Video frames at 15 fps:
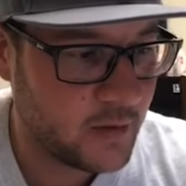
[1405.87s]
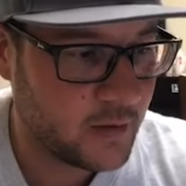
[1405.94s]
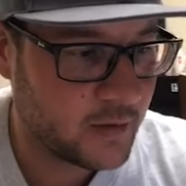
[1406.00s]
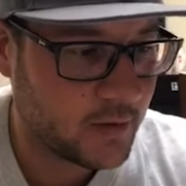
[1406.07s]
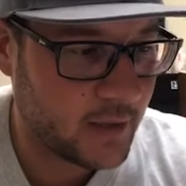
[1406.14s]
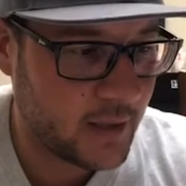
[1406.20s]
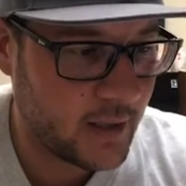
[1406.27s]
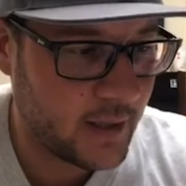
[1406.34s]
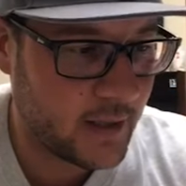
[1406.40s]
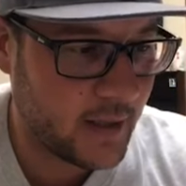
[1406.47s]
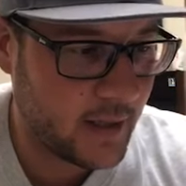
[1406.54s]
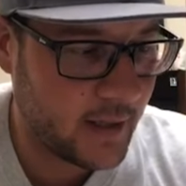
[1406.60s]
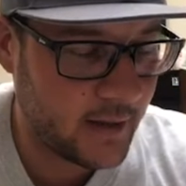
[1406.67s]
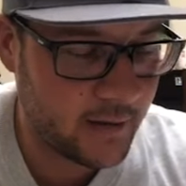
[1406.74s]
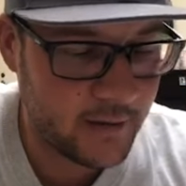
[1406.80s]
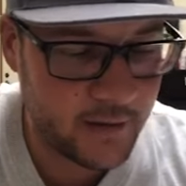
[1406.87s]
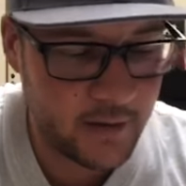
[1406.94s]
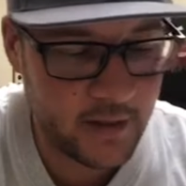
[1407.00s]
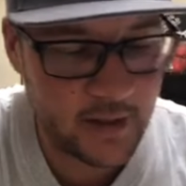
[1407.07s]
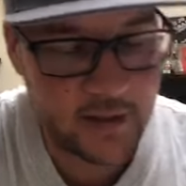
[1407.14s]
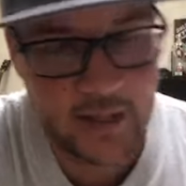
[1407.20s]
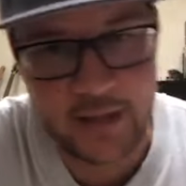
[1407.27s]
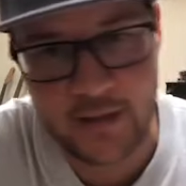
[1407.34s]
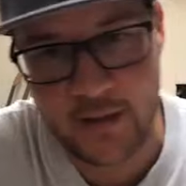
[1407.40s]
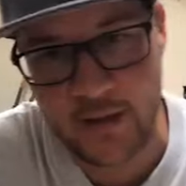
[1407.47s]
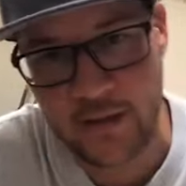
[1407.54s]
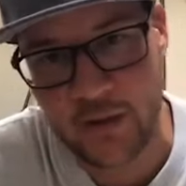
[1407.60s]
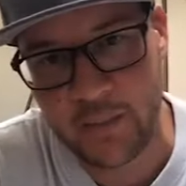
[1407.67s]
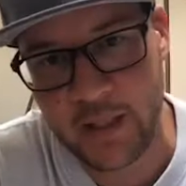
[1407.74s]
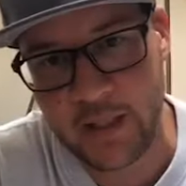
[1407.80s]
So I don't know that that's
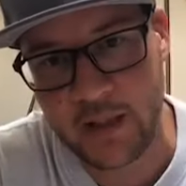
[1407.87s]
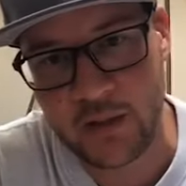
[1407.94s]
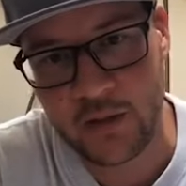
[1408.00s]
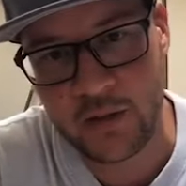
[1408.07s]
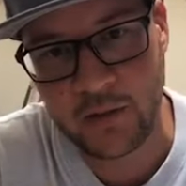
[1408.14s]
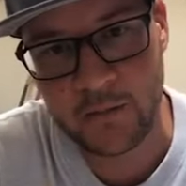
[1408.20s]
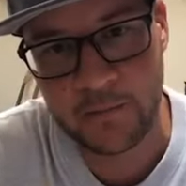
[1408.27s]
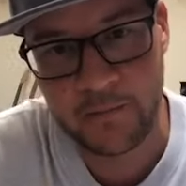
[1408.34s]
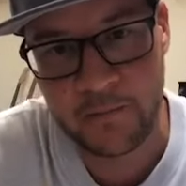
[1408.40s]
such a big issue.